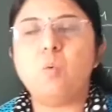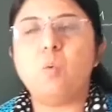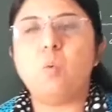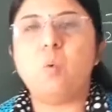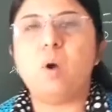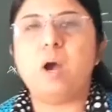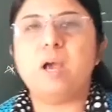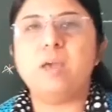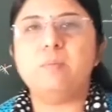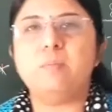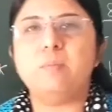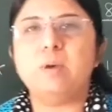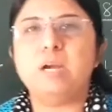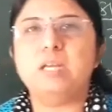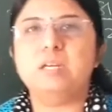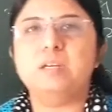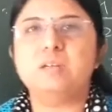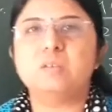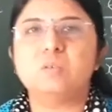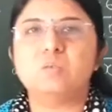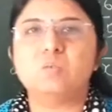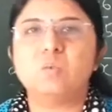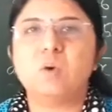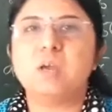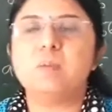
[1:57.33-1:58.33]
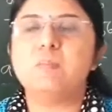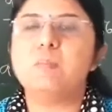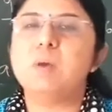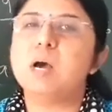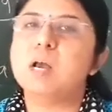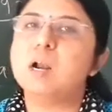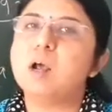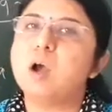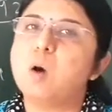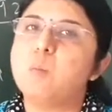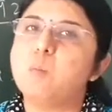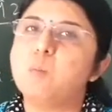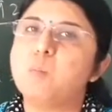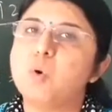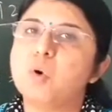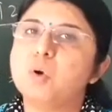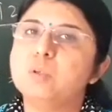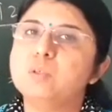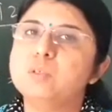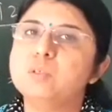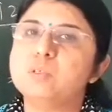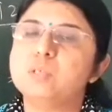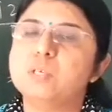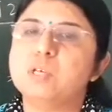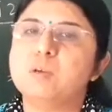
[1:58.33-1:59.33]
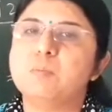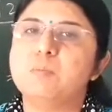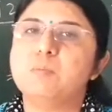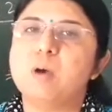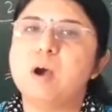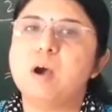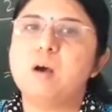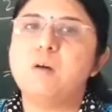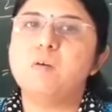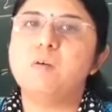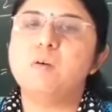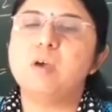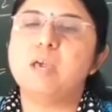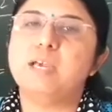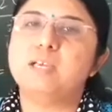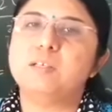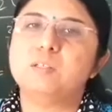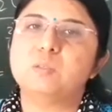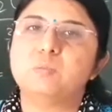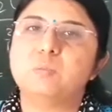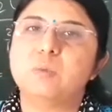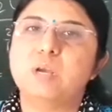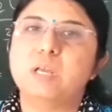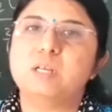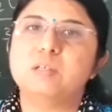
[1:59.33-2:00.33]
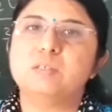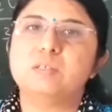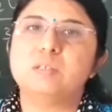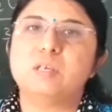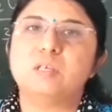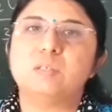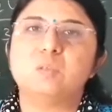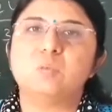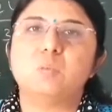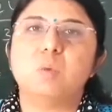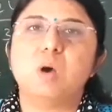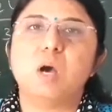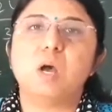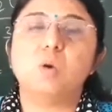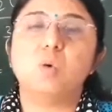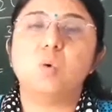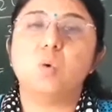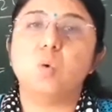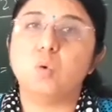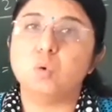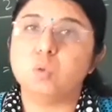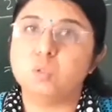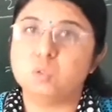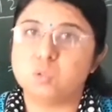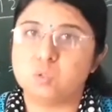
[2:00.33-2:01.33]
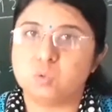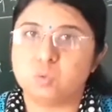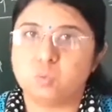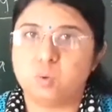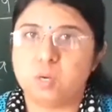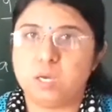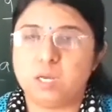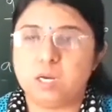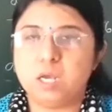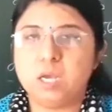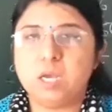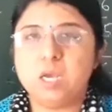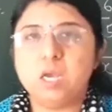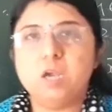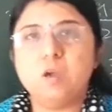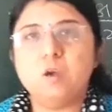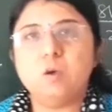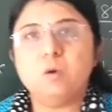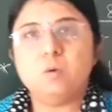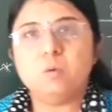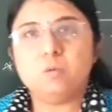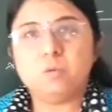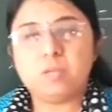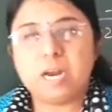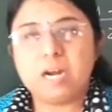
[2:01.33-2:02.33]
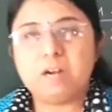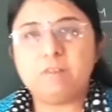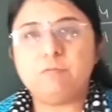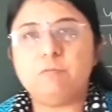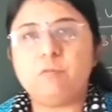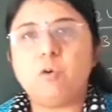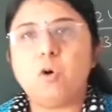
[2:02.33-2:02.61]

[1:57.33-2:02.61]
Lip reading: y minus y bar upon sigma x minus x bar whole square. That